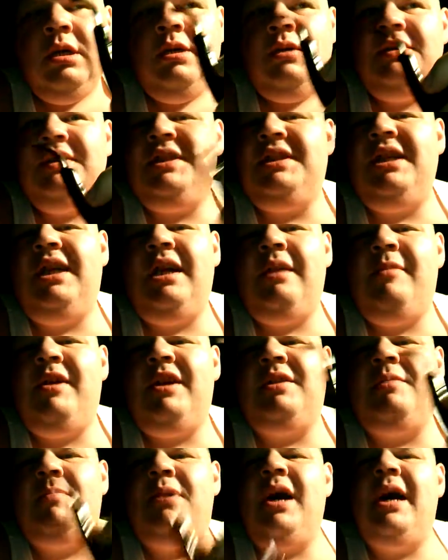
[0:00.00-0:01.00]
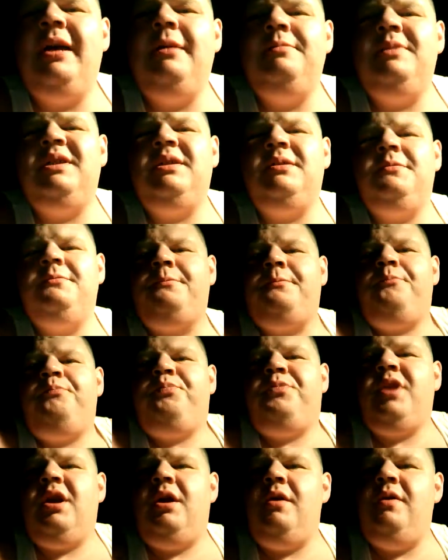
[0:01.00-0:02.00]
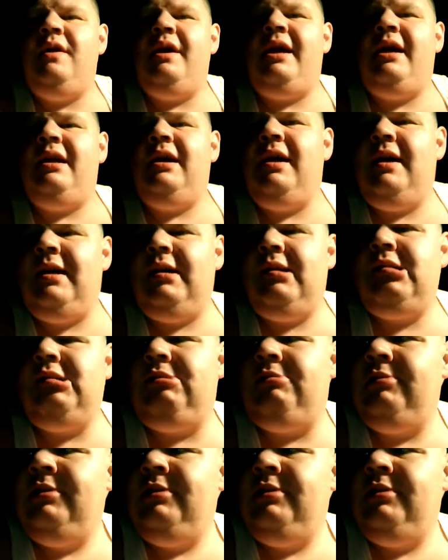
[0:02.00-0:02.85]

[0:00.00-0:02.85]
I was thinking about the pipes that